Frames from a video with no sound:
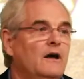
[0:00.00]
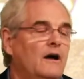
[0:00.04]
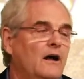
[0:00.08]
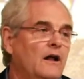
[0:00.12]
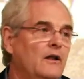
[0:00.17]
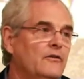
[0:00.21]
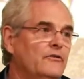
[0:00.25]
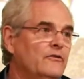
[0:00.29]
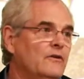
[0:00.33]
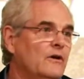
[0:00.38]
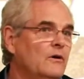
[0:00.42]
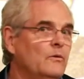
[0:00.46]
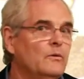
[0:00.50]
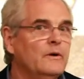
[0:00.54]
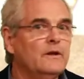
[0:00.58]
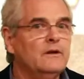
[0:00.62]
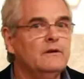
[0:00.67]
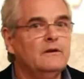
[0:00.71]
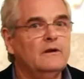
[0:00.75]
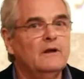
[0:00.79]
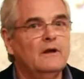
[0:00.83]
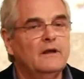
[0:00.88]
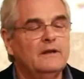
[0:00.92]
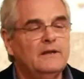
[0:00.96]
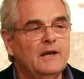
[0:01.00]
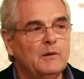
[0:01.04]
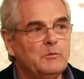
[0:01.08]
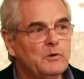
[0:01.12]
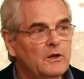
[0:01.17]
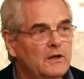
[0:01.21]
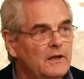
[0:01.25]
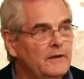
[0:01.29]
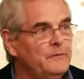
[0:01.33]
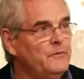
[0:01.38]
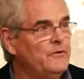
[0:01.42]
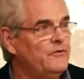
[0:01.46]
Also, when uh,
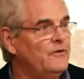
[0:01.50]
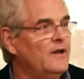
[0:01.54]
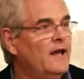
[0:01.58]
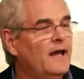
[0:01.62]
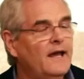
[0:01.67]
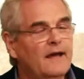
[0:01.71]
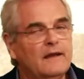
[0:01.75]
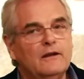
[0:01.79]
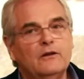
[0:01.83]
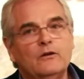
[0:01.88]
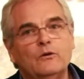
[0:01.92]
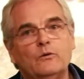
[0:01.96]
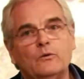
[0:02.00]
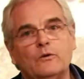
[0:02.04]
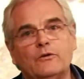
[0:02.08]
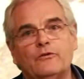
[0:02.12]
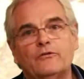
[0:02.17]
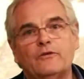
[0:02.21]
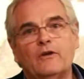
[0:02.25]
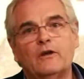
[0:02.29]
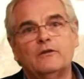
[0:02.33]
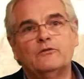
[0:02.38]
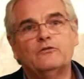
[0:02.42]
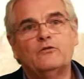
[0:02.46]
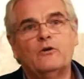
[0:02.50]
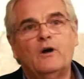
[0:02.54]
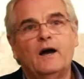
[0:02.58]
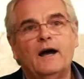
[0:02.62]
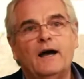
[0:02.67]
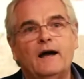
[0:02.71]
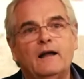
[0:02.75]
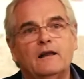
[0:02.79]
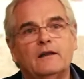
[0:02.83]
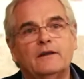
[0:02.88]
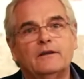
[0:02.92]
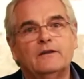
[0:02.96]
Deborah Lipstadt, who was on
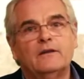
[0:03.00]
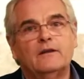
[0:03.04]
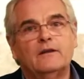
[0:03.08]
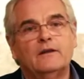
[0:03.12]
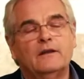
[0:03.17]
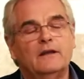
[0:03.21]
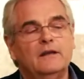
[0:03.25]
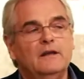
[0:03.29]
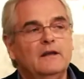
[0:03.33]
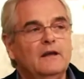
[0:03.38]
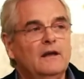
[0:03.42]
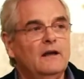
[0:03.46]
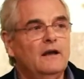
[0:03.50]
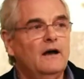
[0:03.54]
trial in the